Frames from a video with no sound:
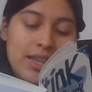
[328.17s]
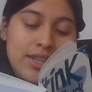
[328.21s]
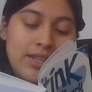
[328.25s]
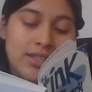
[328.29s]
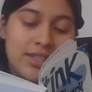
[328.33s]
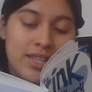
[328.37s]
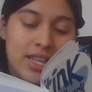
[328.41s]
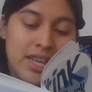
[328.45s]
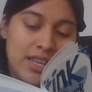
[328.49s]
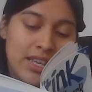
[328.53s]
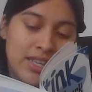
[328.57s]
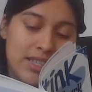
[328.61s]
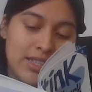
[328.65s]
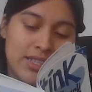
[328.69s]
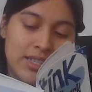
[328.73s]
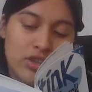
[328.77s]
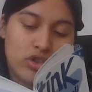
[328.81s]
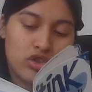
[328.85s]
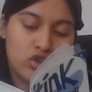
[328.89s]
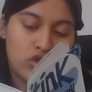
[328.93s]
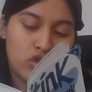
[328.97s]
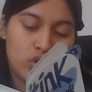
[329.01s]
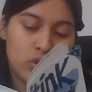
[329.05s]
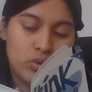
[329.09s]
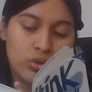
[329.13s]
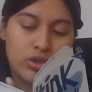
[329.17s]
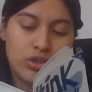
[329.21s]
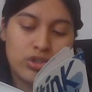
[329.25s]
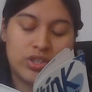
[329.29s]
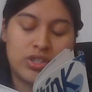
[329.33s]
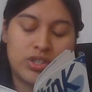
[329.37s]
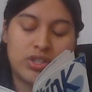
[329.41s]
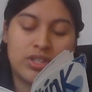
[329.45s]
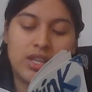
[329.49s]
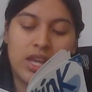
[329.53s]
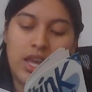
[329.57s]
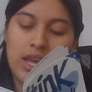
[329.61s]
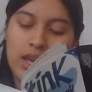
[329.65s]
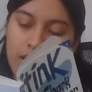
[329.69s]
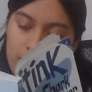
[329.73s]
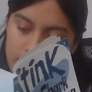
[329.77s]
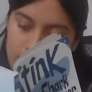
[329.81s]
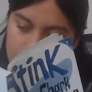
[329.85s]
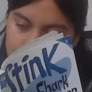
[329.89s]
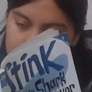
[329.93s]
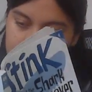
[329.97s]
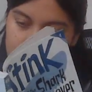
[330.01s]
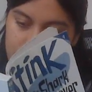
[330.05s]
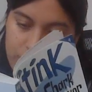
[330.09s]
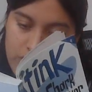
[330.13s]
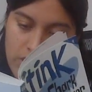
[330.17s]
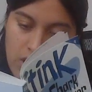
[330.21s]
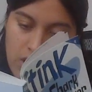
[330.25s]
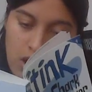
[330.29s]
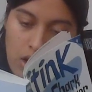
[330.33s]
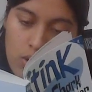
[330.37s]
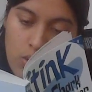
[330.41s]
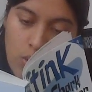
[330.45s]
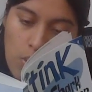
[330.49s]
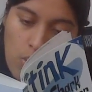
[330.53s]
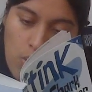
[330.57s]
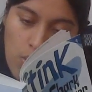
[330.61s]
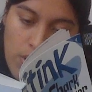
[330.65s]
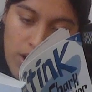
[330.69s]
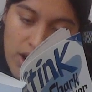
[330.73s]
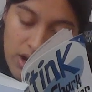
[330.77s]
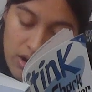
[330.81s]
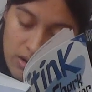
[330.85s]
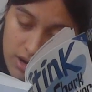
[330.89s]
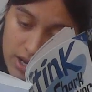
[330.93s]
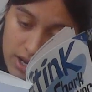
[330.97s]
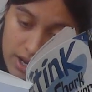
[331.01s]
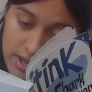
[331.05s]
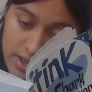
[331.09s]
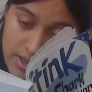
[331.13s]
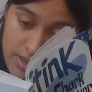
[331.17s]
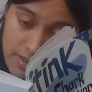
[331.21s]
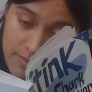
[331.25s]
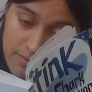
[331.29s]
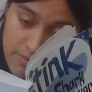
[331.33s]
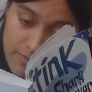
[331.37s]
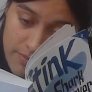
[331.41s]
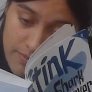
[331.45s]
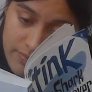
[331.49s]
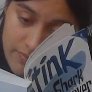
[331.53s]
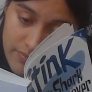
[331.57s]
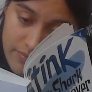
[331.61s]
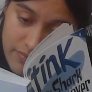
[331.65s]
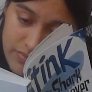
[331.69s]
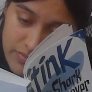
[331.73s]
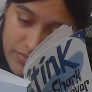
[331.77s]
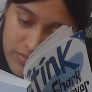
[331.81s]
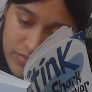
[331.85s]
Stink's shoulders sank. The aquarium?